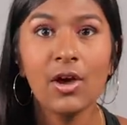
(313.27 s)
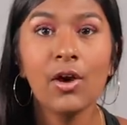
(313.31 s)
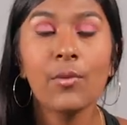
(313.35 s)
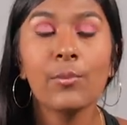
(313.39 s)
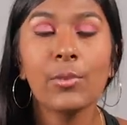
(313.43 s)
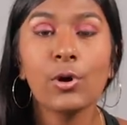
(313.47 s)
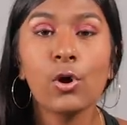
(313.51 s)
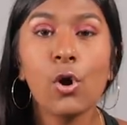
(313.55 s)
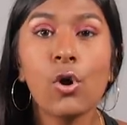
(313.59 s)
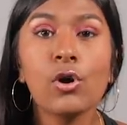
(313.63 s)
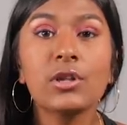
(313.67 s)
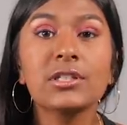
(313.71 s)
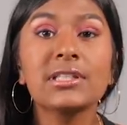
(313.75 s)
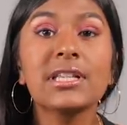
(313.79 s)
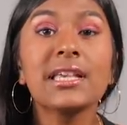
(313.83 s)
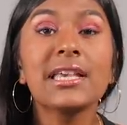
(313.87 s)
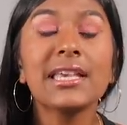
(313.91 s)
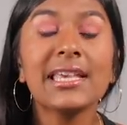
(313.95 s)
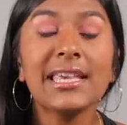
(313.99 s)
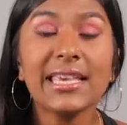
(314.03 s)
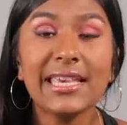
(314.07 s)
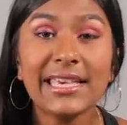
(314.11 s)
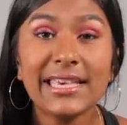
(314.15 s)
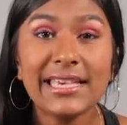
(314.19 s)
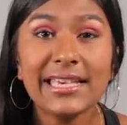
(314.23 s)
Because
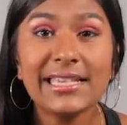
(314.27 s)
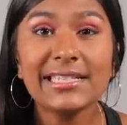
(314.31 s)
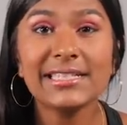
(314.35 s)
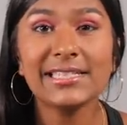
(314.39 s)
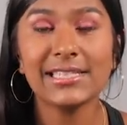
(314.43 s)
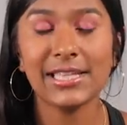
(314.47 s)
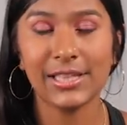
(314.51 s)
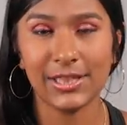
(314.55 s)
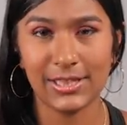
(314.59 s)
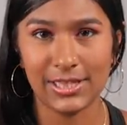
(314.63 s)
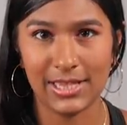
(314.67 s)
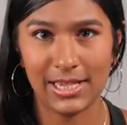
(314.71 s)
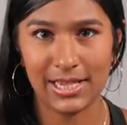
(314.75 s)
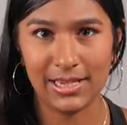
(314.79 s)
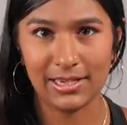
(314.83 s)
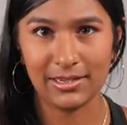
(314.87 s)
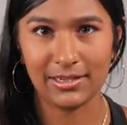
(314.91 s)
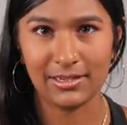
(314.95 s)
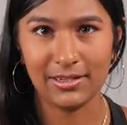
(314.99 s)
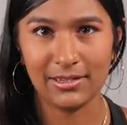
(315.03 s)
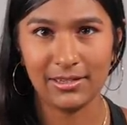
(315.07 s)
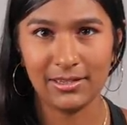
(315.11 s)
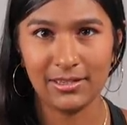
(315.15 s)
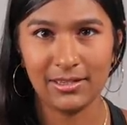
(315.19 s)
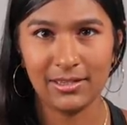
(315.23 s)
here's the thing,
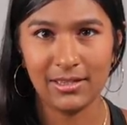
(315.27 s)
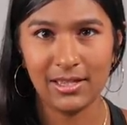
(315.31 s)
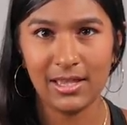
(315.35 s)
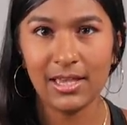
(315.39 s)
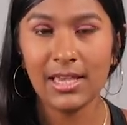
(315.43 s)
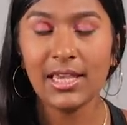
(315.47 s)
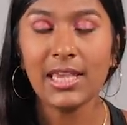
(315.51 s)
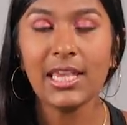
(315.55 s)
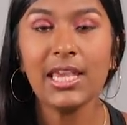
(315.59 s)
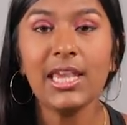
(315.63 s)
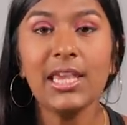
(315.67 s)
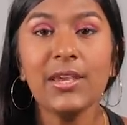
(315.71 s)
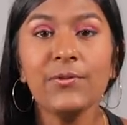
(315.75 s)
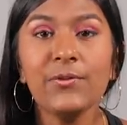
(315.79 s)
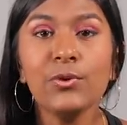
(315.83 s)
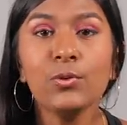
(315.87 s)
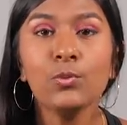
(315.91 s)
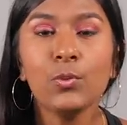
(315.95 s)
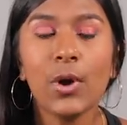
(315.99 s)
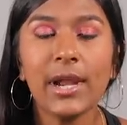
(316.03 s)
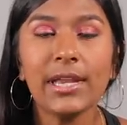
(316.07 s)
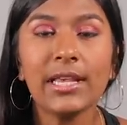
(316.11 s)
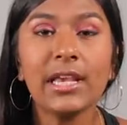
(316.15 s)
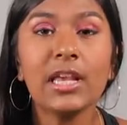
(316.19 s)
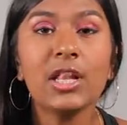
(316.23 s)
even
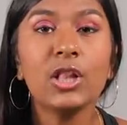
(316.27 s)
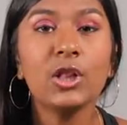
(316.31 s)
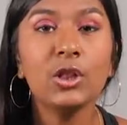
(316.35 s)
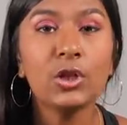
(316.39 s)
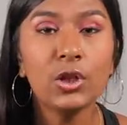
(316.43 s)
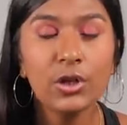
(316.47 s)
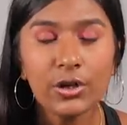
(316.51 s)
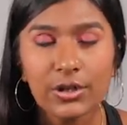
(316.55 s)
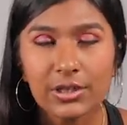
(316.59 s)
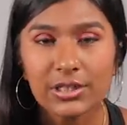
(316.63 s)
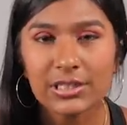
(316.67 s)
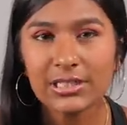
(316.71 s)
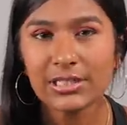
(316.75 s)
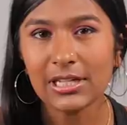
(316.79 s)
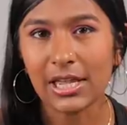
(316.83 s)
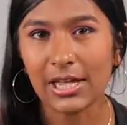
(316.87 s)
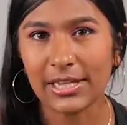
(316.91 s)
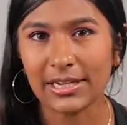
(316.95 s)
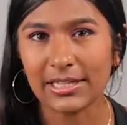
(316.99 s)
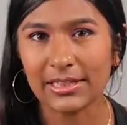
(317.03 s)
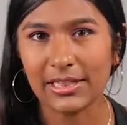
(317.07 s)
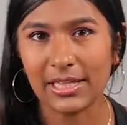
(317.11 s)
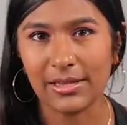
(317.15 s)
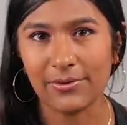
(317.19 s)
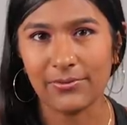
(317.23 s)
when it looks
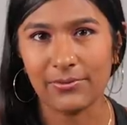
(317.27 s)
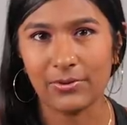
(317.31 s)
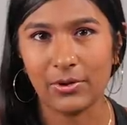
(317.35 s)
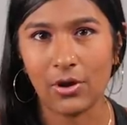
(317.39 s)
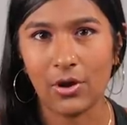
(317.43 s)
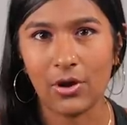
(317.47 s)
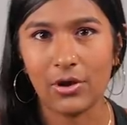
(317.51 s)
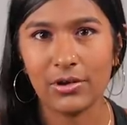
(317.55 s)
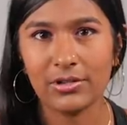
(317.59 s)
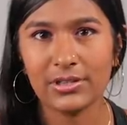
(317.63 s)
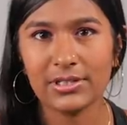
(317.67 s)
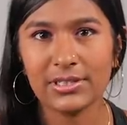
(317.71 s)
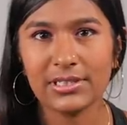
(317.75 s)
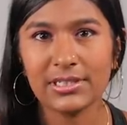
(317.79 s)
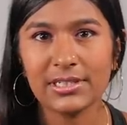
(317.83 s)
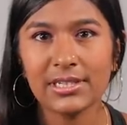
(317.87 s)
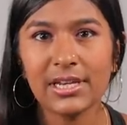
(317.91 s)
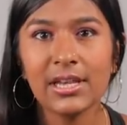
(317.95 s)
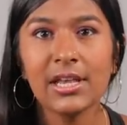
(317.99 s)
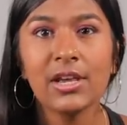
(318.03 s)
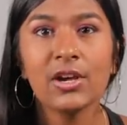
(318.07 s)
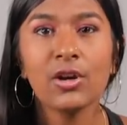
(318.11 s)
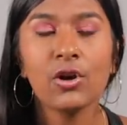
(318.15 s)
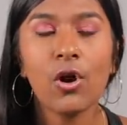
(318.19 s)
like they've lost,